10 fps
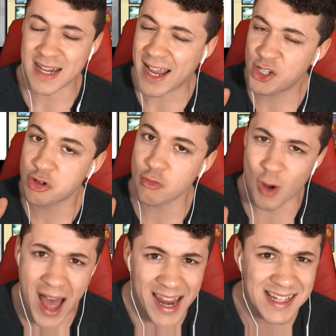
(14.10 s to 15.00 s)
and I
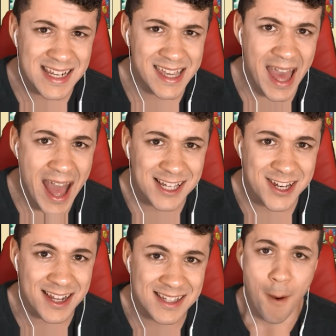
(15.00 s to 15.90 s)
tried to
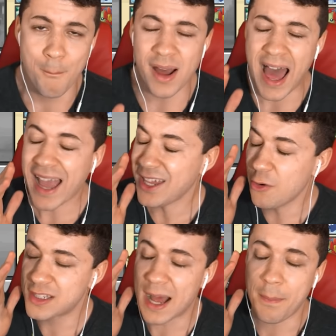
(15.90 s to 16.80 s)
catch it, but I
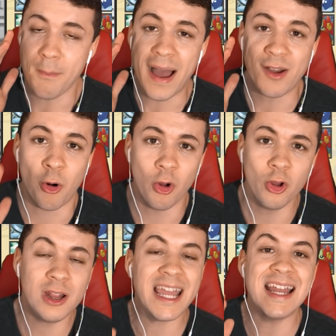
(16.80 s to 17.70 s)
used up my
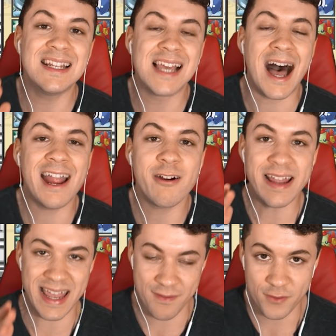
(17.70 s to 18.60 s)
whole
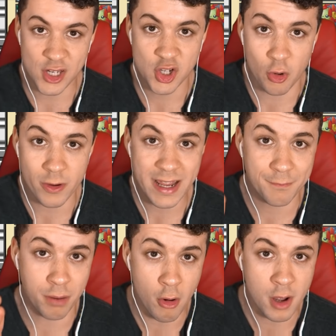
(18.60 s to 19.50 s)
entire inventory
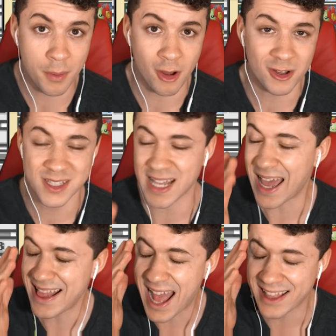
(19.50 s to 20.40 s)
of Pokeballs,
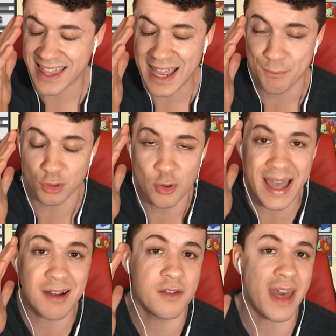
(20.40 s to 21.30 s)
and that thing
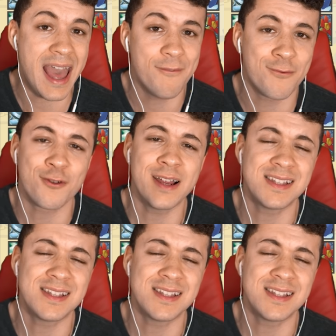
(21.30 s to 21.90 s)
broke out of every